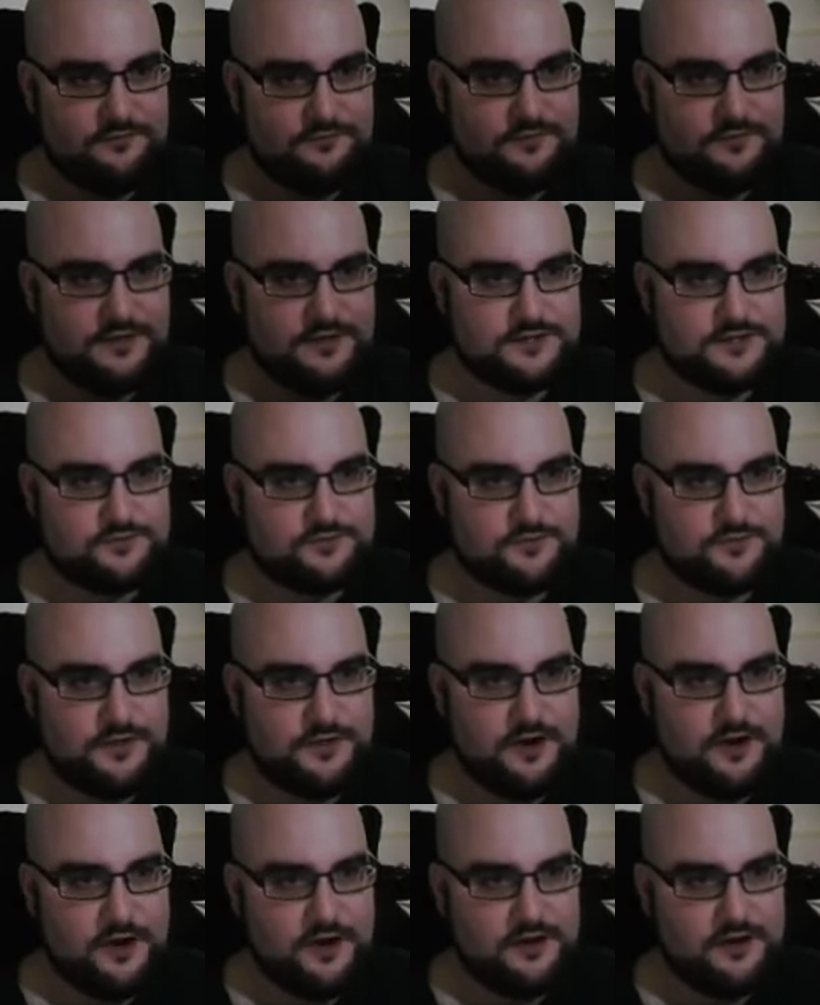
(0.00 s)
it gets
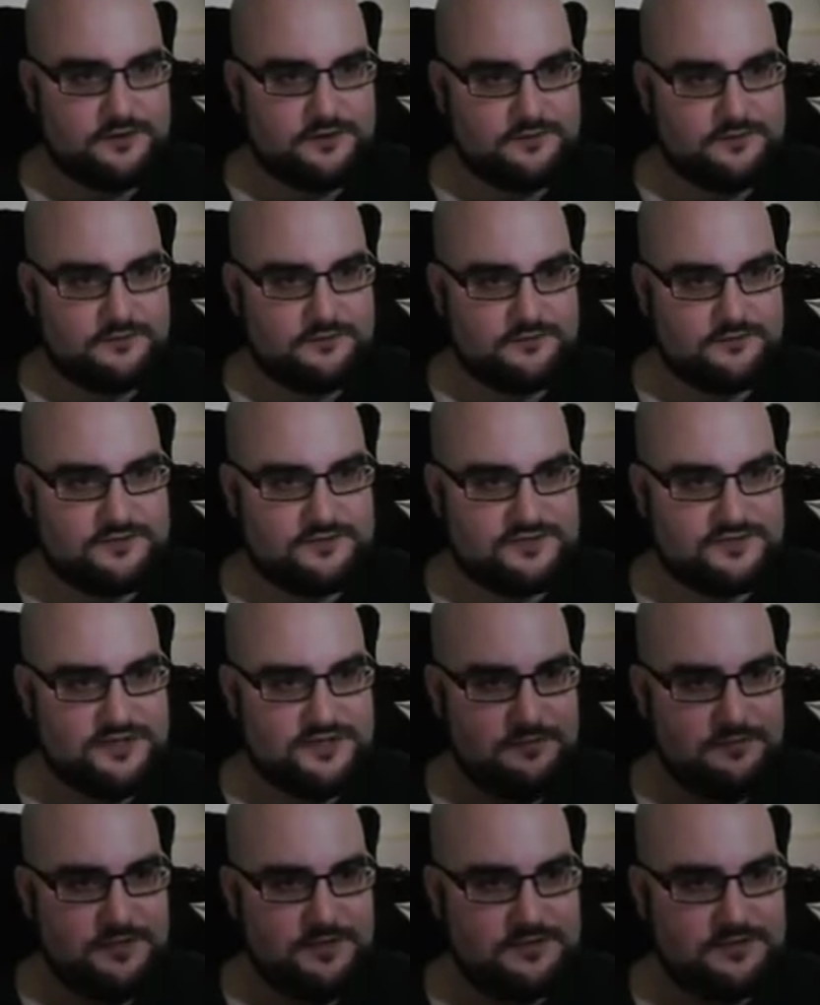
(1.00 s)
really hot and
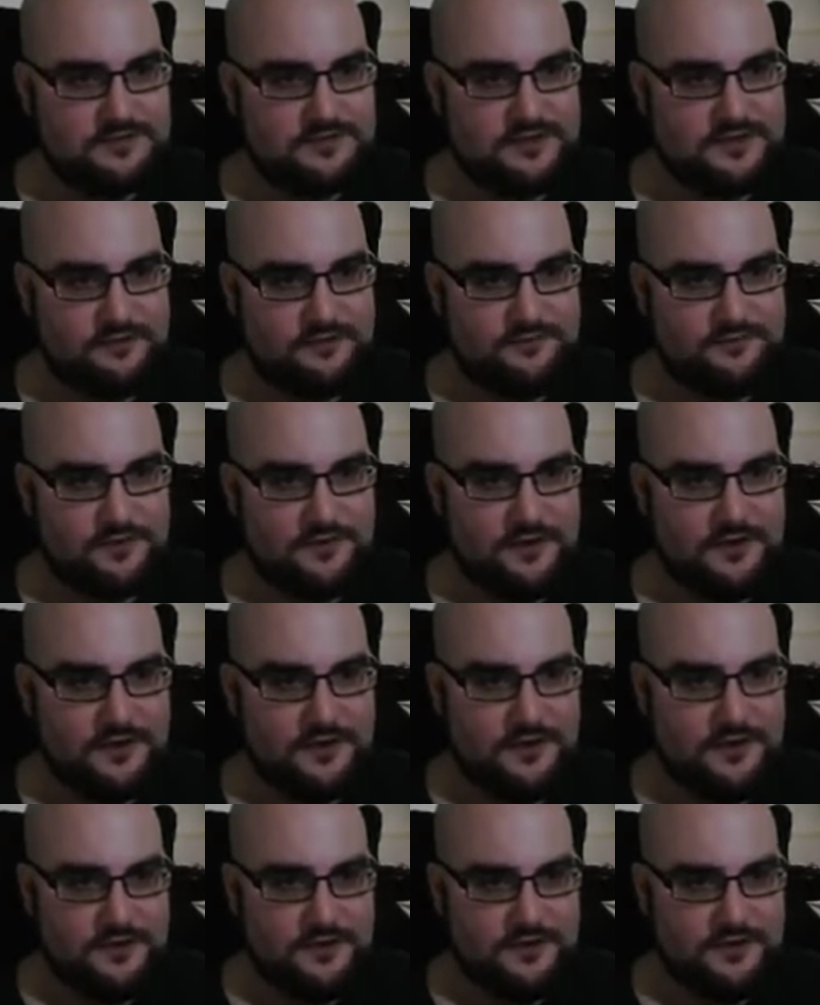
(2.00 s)
steamy and stuff,
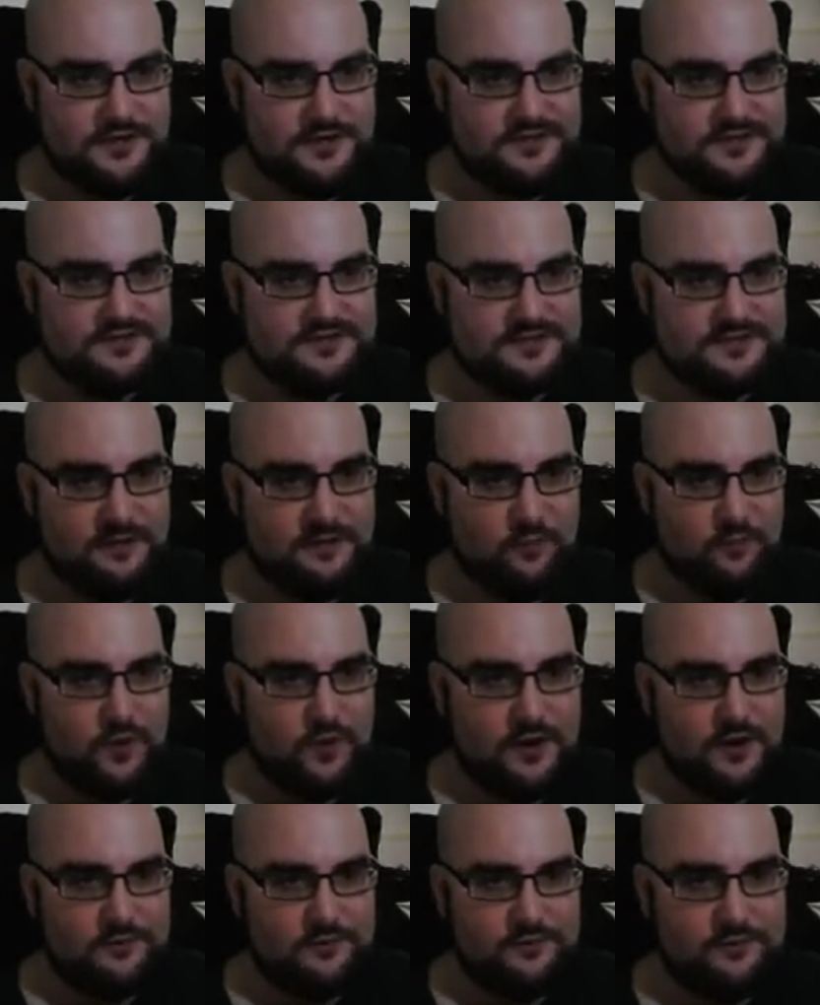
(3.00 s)
you need
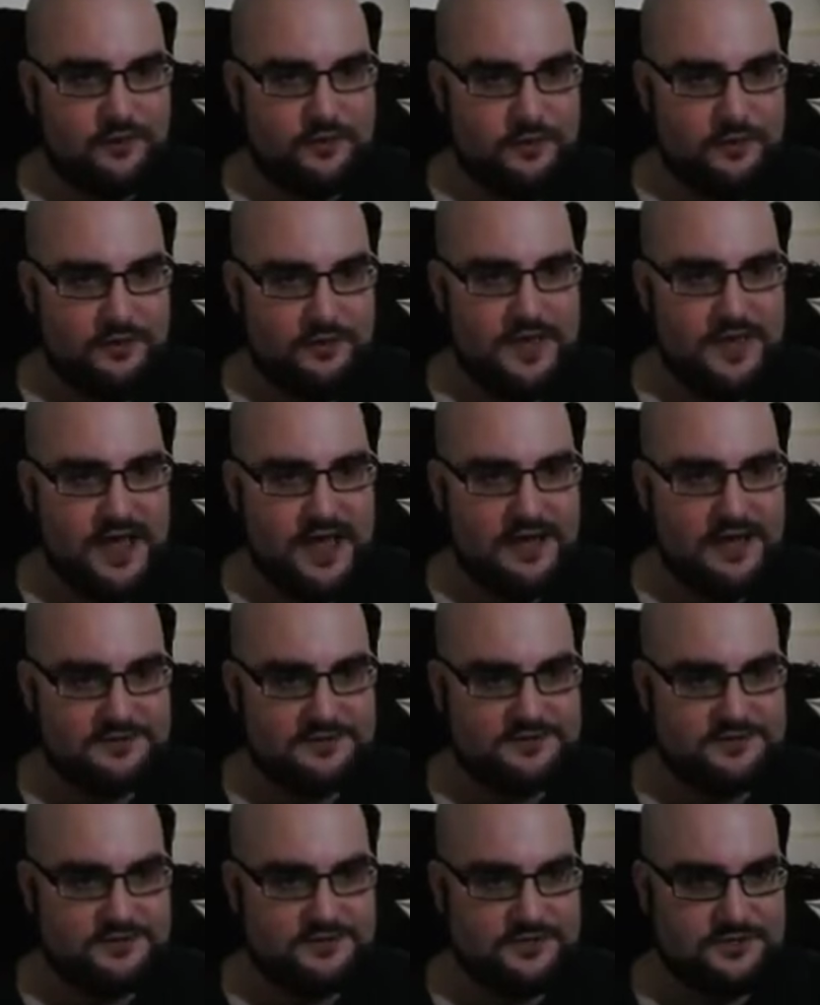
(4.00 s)
somewhere for all the
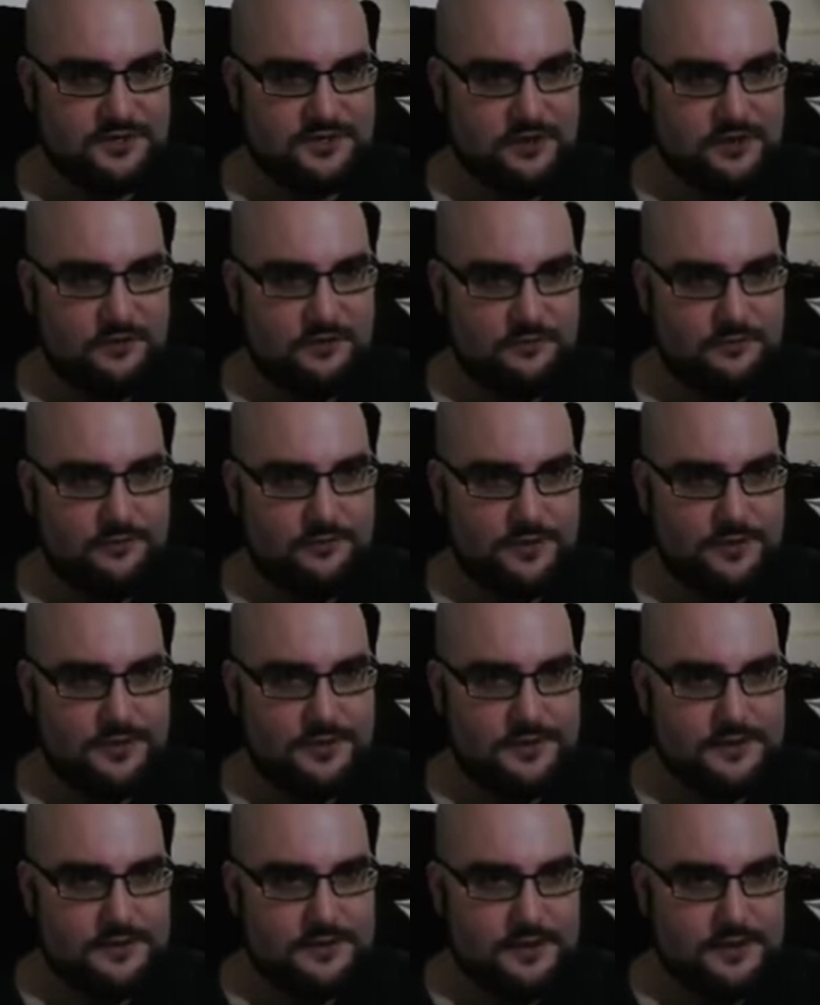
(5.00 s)
gases to go.
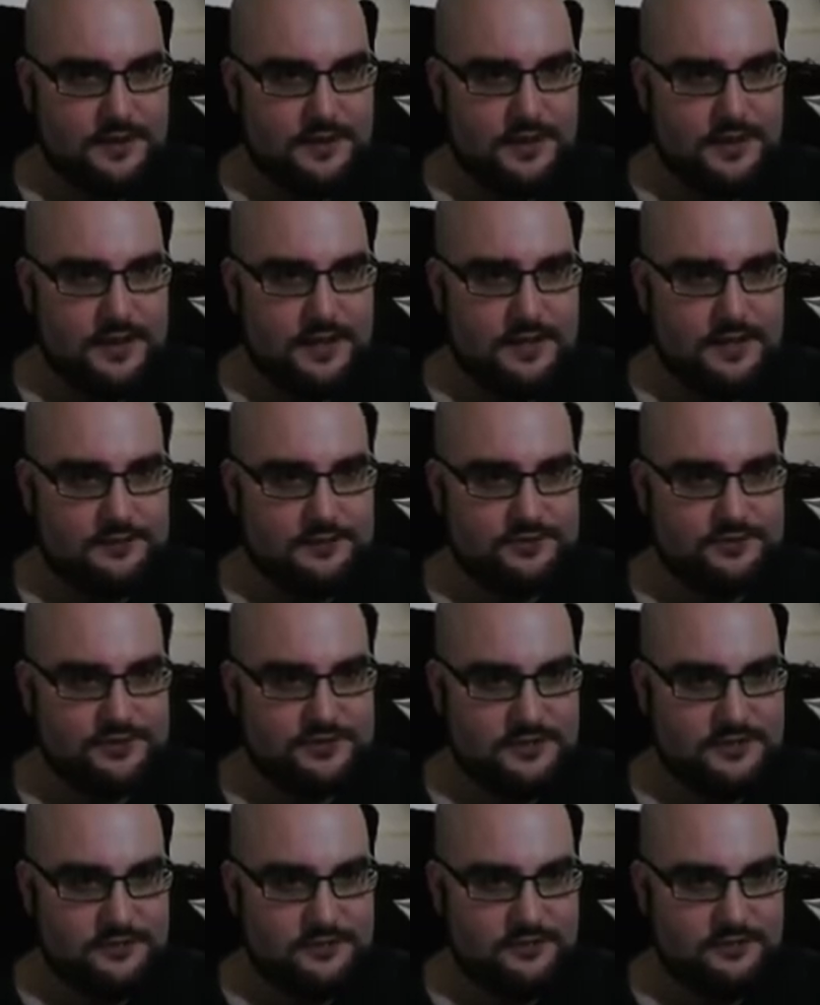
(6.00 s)
And just
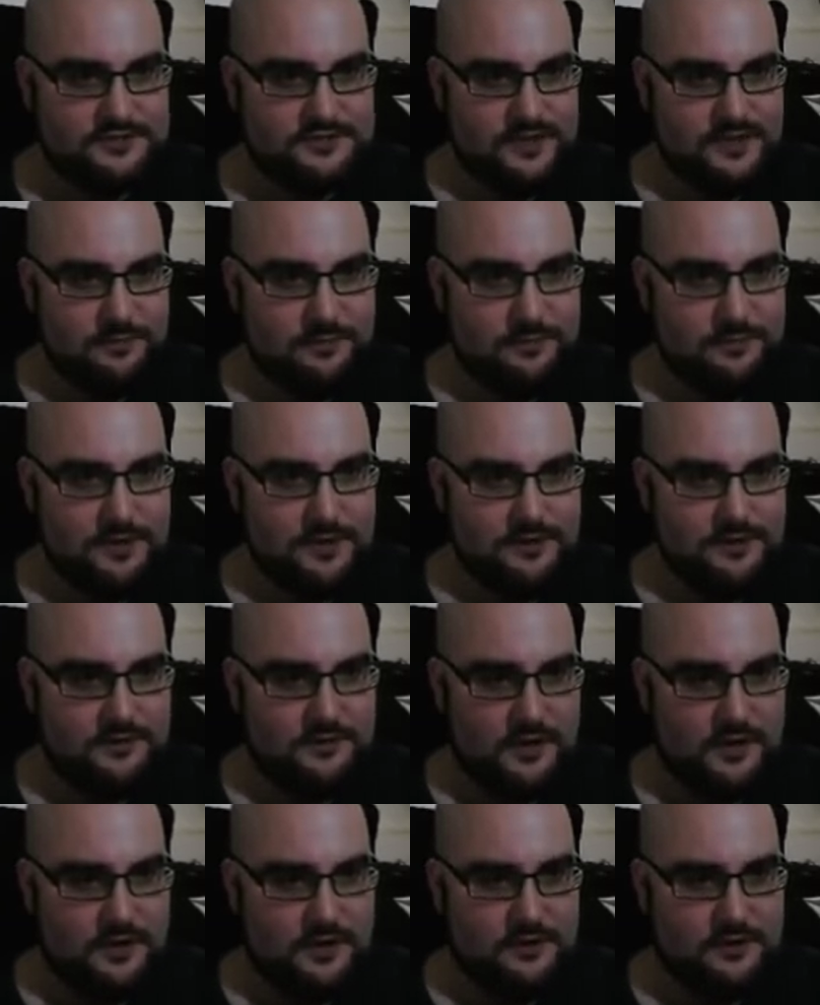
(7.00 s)
a little cyberpunk
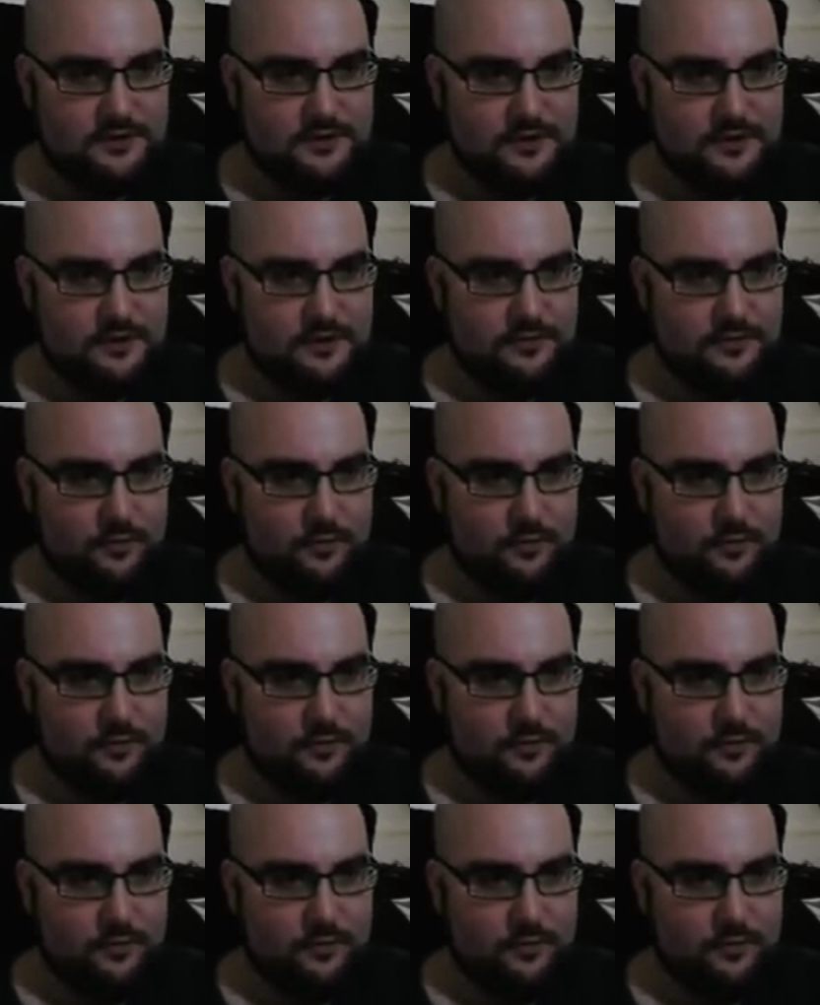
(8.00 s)
clock on the